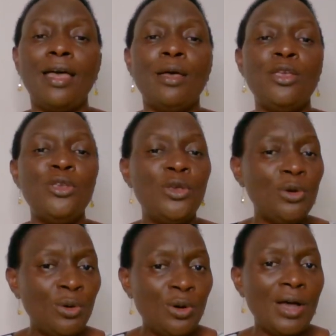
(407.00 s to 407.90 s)

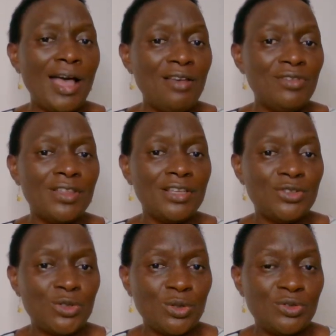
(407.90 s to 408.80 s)
You having
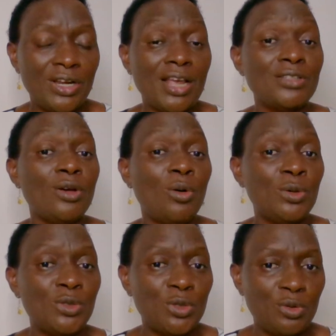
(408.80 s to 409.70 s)
these children as your
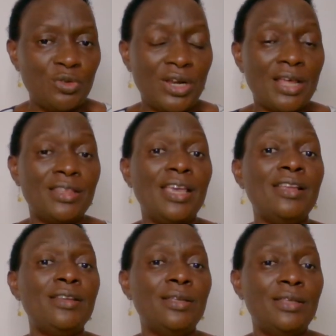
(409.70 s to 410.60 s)
own children and they
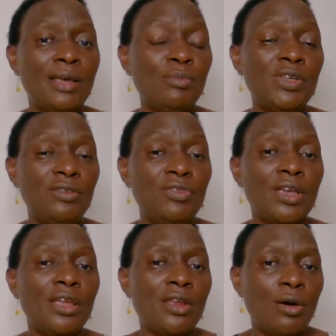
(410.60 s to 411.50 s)
them living
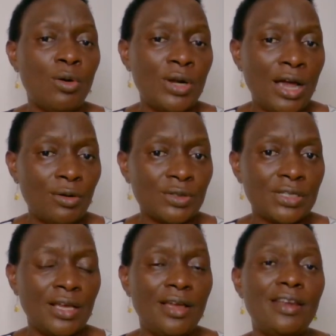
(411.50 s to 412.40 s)
in your own house
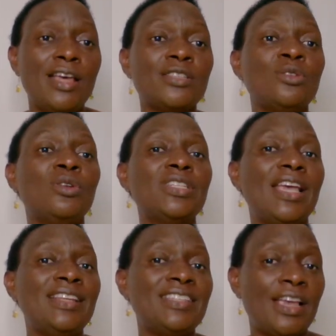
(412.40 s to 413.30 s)
does not
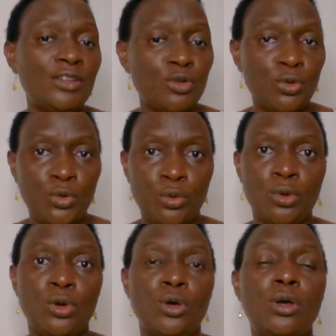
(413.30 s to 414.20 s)
entitle
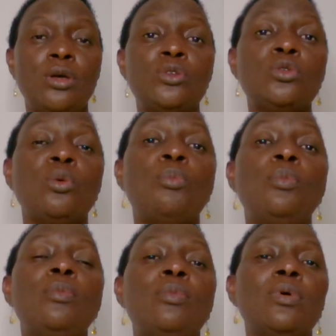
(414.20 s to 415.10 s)
you to,
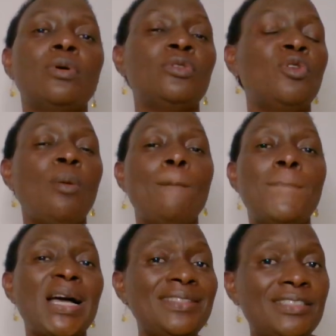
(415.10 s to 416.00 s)
you know,
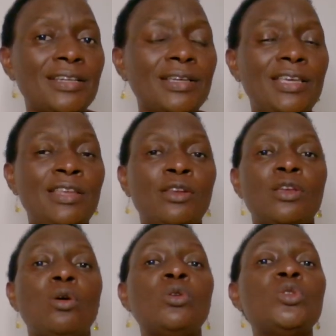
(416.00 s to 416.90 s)
barging
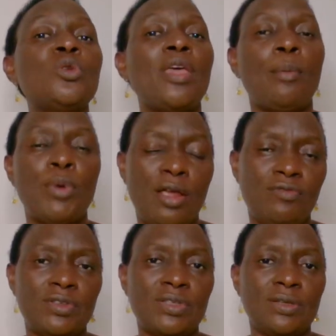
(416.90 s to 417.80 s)
in onto their
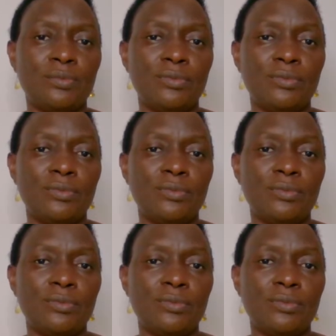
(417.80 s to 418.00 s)
privacy.